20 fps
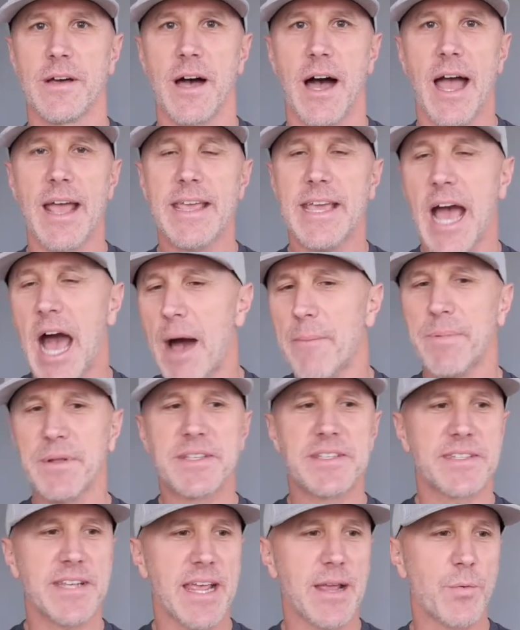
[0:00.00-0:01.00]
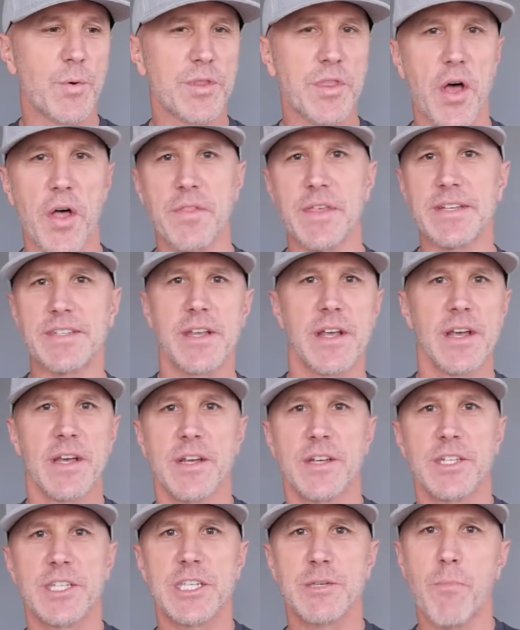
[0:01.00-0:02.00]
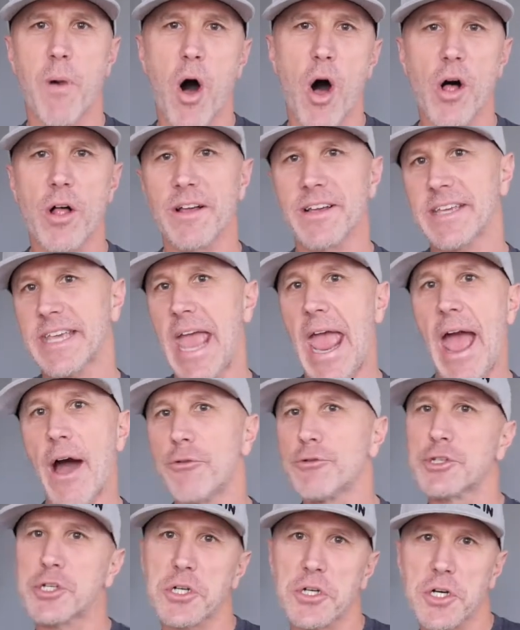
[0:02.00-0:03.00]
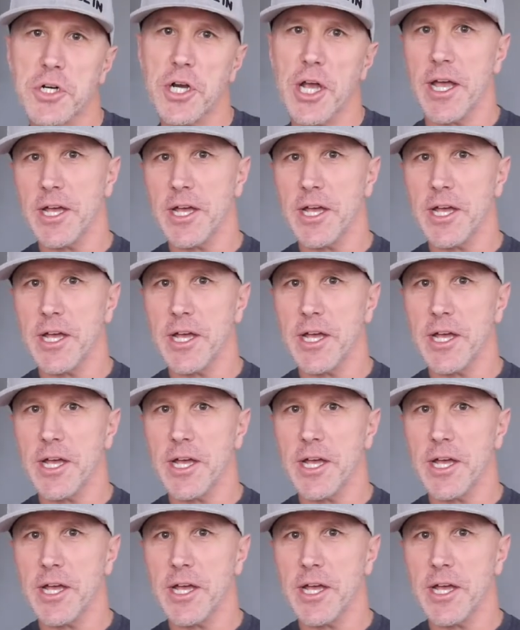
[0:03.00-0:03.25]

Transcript: I compensate with all these small counter